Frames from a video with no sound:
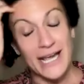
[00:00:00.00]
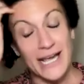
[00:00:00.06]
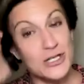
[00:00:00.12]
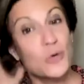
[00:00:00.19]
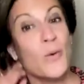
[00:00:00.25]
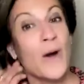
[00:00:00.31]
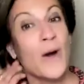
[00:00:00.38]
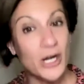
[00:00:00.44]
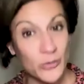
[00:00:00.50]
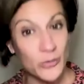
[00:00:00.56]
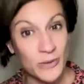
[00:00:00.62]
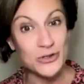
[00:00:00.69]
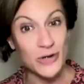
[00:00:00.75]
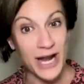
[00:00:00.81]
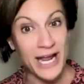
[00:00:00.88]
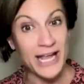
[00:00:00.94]
So why don't
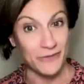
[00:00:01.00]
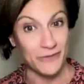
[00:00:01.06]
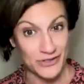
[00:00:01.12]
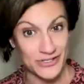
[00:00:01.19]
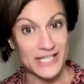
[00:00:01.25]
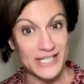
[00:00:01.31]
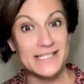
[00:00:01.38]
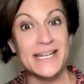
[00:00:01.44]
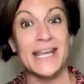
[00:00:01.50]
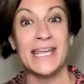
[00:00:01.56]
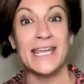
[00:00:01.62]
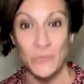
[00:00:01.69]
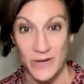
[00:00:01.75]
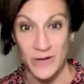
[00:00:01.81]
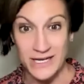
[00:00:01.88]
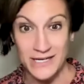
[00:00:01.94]
we try it for 6 to
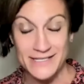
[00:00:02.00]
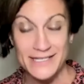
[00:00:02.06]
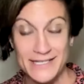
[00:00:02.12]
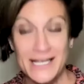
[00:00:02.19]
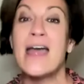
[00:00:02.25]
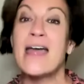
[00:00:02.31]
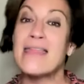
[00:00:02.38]
8 weeks?